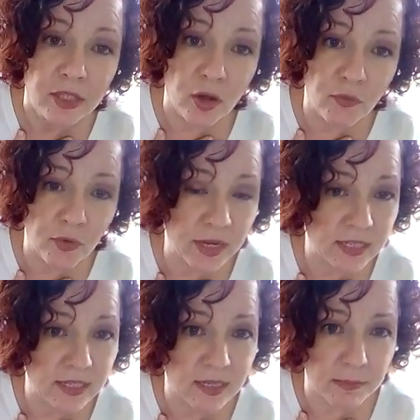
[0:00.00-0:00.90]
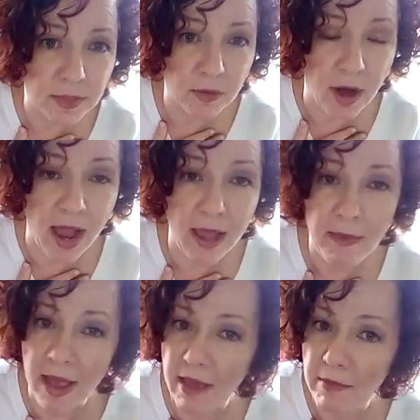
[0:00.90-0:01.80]
Don't forget to subscribe.
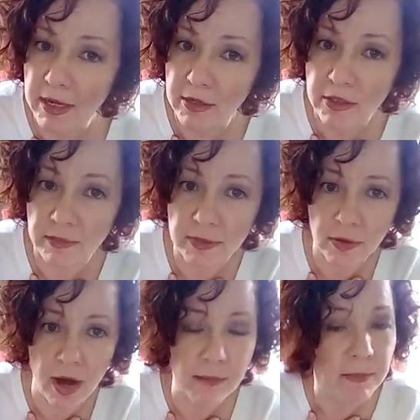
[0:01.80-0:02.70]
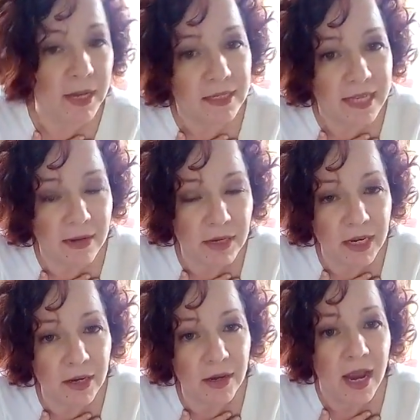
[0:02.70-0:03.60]
I have my new subscribe button down
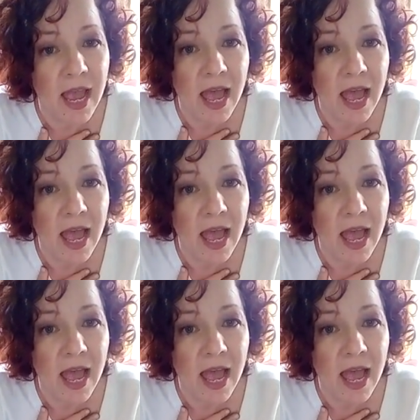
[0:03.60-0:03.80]
here